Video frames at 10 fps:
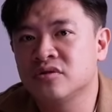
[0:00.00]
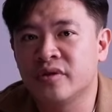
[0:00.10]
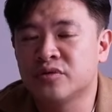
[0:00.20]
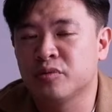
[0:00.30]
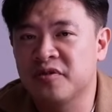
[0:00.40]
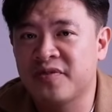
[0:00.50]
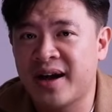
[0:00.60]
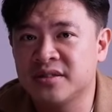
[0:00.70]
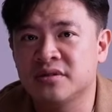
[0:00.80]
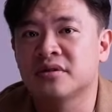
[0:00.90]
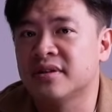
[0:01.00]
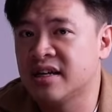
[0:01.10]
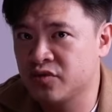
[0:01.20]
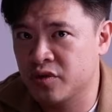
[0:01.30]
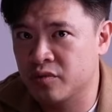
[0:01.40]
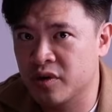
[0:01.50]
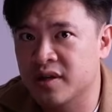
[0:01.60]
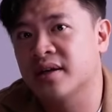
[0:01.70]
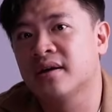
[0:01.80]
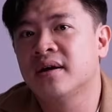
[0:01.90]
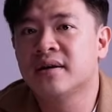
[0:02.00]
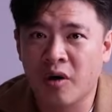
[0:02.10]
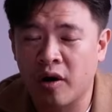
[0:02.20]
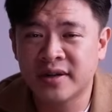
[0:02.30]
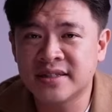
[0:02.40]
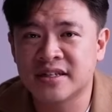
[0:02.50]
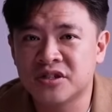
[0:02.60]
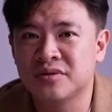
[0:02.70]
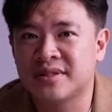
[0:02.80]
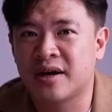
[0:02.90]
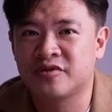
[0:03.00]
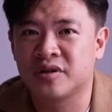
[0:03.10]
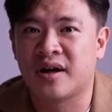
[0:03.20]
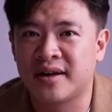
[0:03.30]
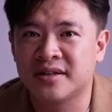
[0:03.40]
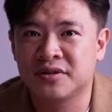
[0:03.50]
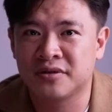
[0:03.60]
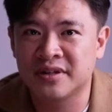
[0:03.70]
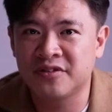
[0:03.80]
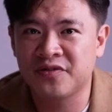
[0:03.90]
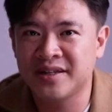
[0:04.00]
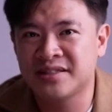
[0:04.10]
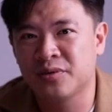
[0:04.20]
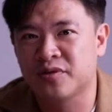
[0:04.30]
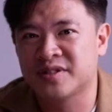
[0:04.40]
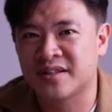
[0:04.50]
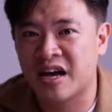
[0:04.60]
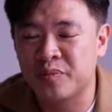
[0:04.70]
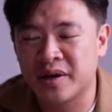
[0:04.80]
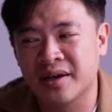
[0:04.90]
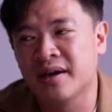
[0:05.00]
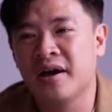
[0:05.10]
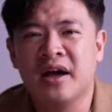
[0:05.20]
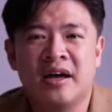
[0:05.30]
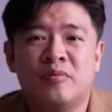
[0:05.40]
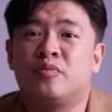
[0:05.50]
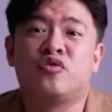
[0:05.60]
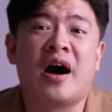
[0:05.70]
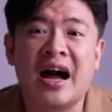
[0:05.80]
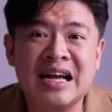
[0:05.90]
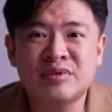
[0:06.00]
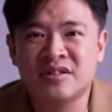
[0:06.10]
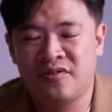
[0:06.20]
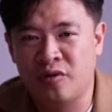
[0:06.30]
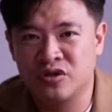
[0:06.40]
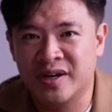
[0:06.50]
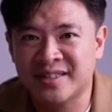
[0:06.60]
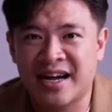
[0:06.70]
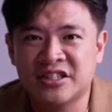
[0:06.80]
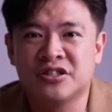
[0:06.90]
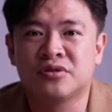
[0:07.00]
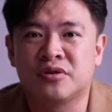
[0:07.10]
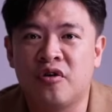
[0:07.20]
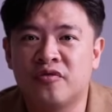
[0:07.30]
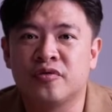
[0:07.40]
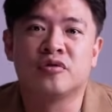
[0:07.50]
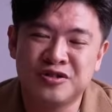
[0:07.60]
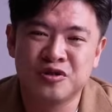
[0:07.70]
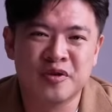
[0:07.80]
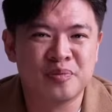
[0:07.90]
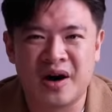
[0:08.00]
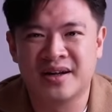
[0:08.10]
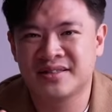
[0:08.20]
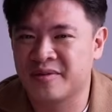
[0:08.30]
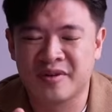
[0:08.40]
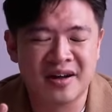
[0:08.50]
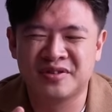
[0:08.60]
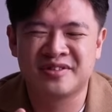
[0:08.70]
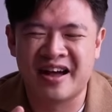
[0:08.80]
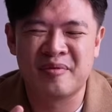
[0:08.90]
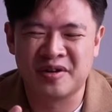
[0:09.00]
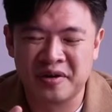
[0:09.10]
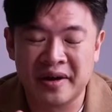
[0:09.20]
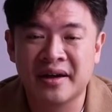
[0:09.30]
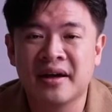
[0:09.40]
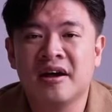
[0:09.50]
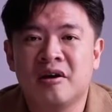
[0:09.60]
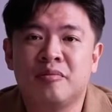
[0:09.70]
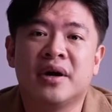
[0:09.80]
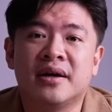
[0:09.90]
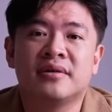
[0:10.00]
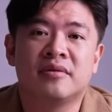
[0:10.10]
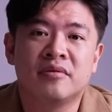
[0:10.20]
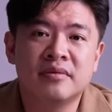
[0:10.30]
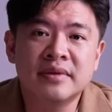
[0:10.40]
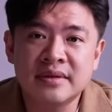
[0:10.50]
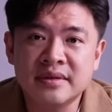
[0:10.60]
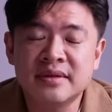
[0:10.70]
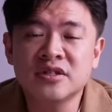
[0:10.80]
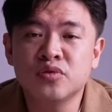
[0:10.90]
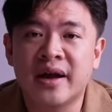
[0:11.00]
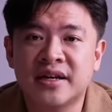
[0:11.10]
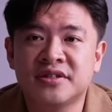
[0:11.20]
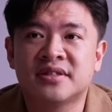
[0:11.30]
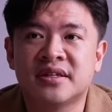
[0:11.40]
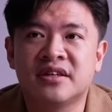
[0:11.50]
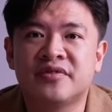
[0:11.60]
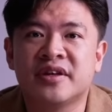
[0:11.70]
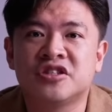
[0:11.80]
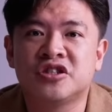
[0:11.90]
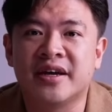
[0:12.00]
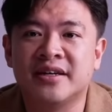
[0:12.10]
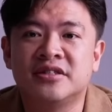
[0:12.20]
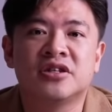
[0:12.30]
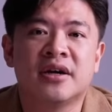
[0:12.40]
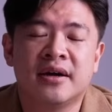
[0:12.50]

trades will be faster, less front-running, all these issues that Solana is currently facing with sniping, bribes for transactions to go through, super bots, I mean, they're damn annoying. But this will actually significantly change,